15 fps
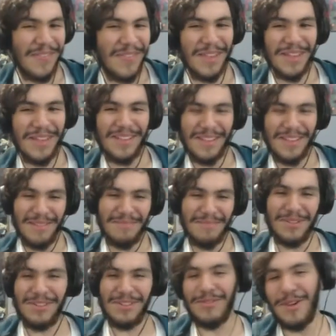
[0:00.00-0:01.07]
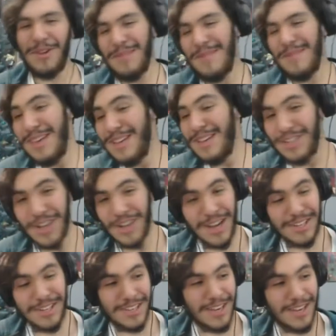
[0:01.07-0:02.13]
yep. But joining me,
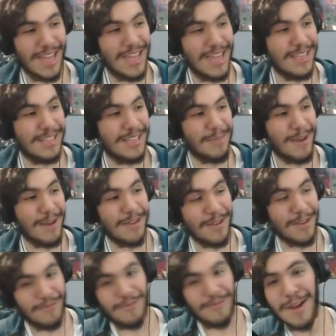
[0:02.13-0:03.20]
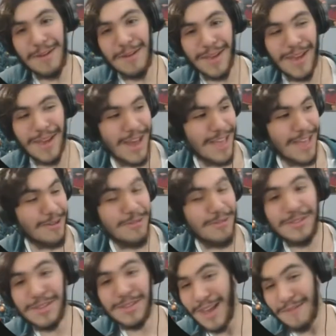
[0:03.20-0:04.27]
Josh, today is my good friend Micaiah,
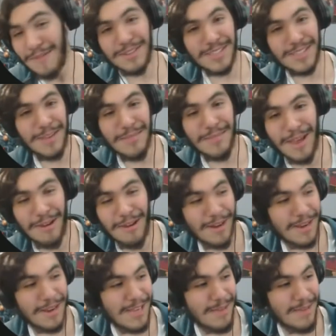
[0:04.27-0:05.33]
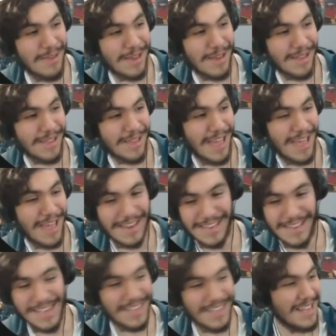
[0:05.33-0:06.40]
who's never seen My Hero Academia,
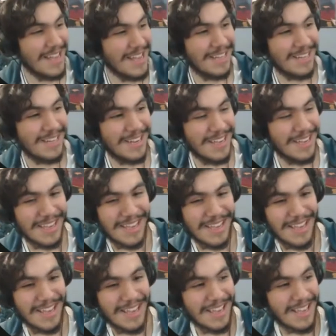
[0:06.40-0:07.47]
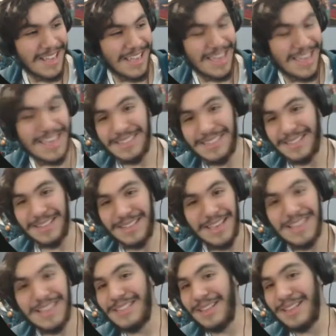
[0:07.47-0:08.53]
and I, he's
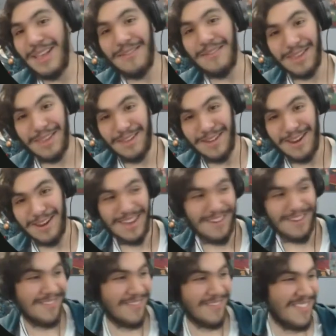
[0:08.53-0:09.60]
he's and loving I it right now.